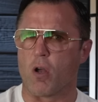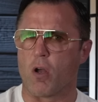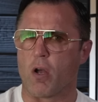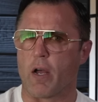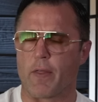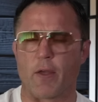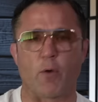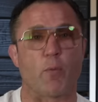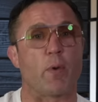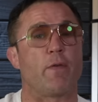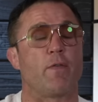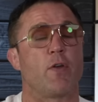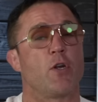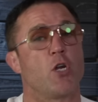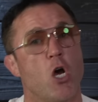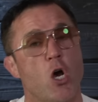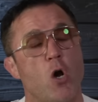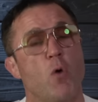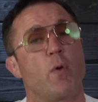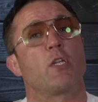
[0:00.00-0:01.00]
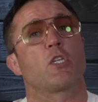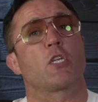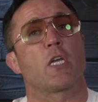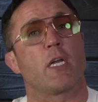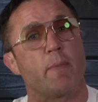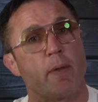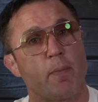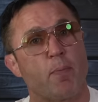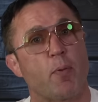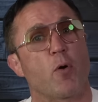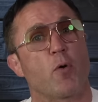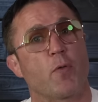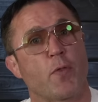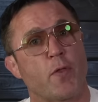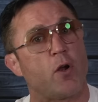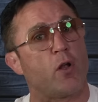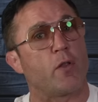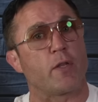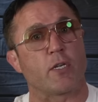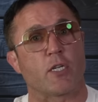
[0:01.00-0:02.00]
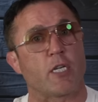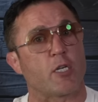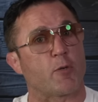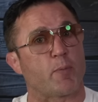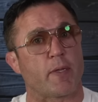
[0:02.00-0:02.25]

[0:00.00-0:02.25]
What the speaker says: I think we even know, and it's going to be Perth and all these things,